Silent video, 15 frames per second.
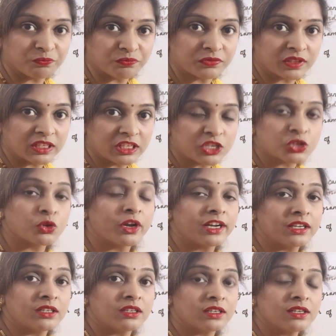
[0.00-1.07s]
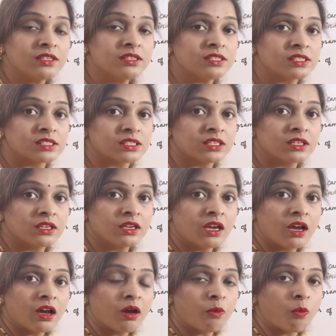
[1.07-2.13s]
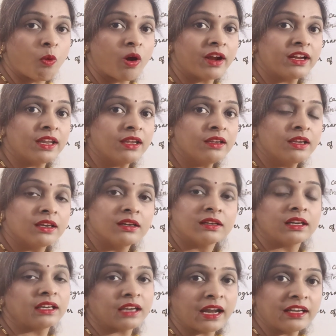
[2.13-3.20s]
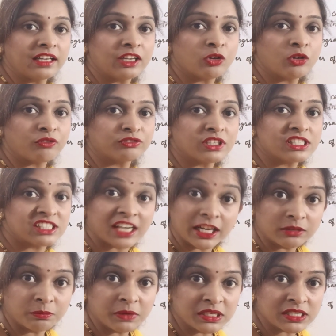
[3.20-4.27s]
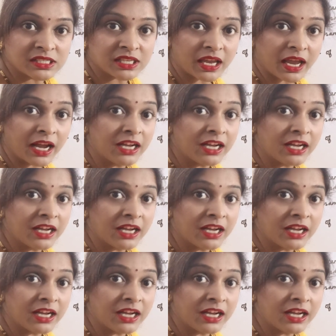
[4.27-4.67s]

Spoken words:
So it is avoiding rewriting of the statements and